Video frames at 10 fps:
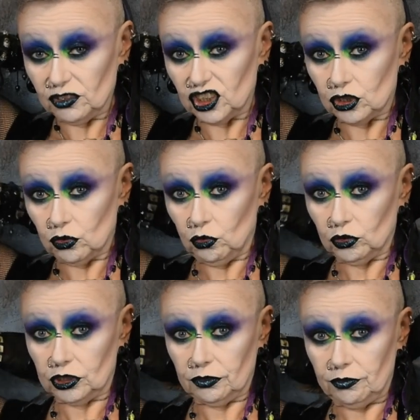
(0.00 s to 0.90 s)

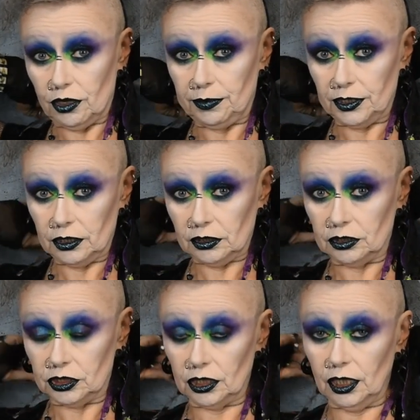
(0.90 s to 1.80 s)
sorts of
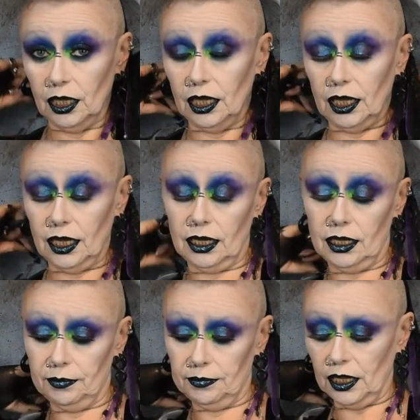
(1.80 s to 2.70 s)
ribbons.
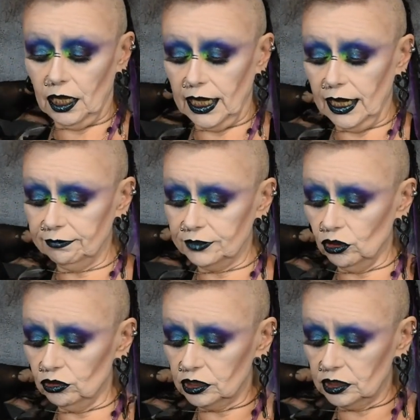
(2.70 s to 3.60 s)
I have
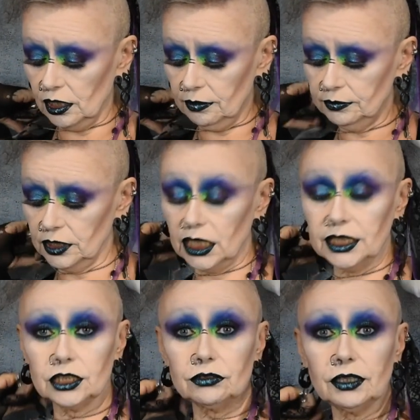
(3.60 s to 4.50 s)
got some
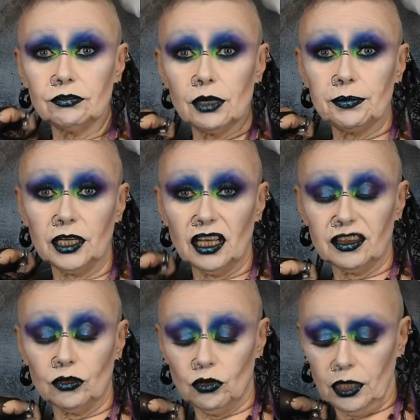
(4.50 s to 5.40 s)
glittery ribbon I
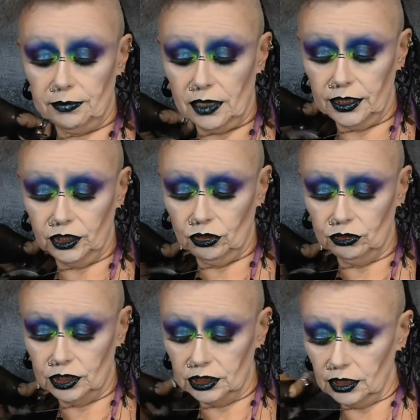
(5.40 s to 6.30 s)
thought I might
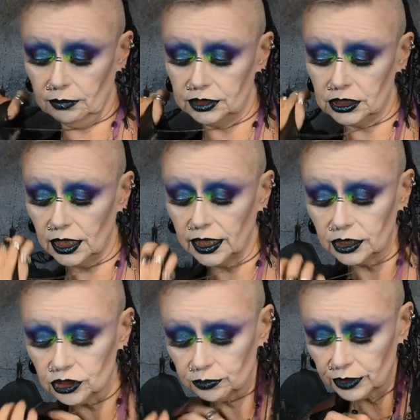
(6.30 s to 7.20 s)
use at some
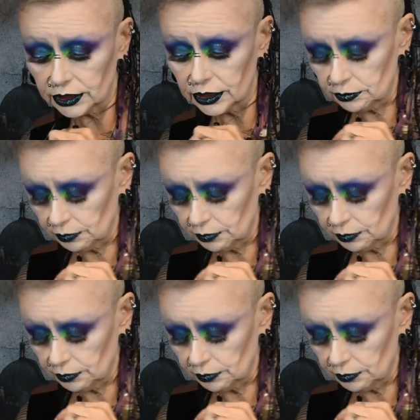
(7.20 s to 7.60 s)
stage. Bring this